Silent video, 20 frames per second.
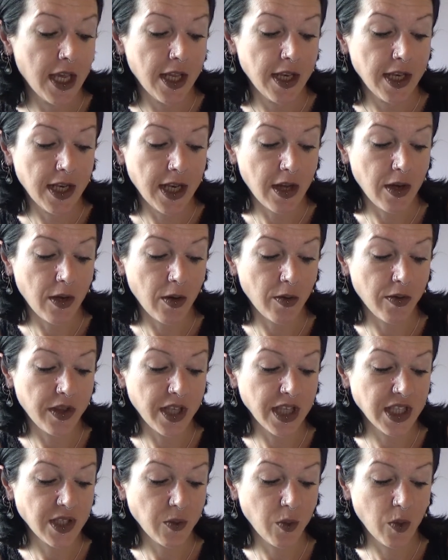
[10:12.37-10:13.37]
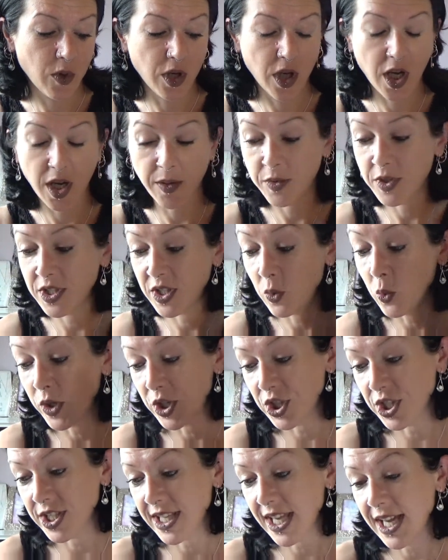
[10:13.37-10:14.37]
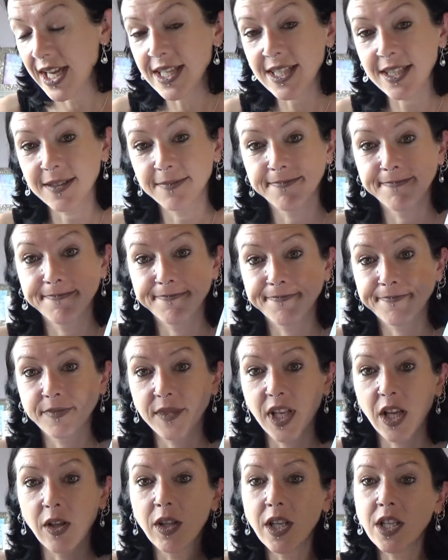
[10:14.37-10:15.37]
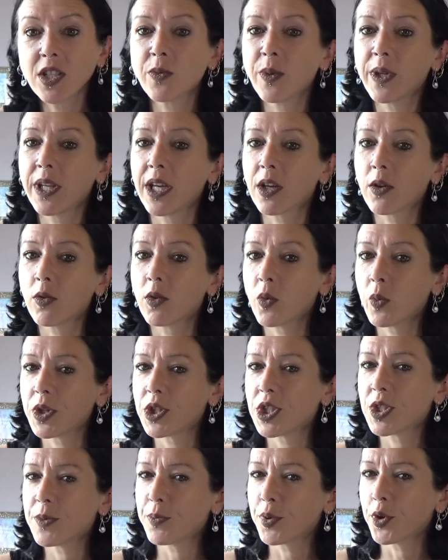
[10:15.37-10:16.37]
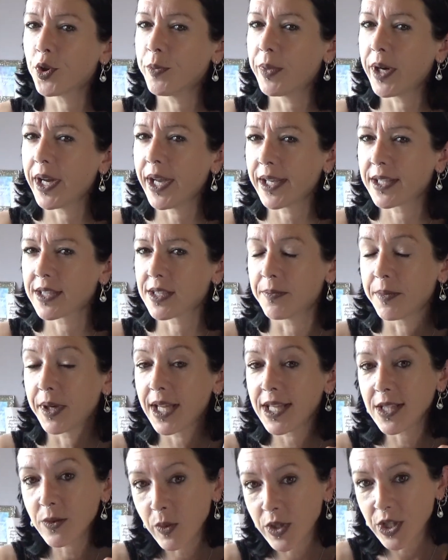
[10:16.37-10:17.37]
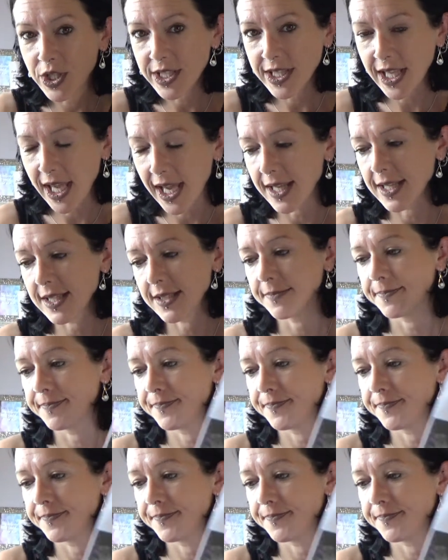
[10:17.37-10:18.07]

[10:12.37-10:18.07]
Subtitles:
Now this one I'm using Witch's Cat, Now last week I called it Witch's Brew by accident, but it is Witch's Cat.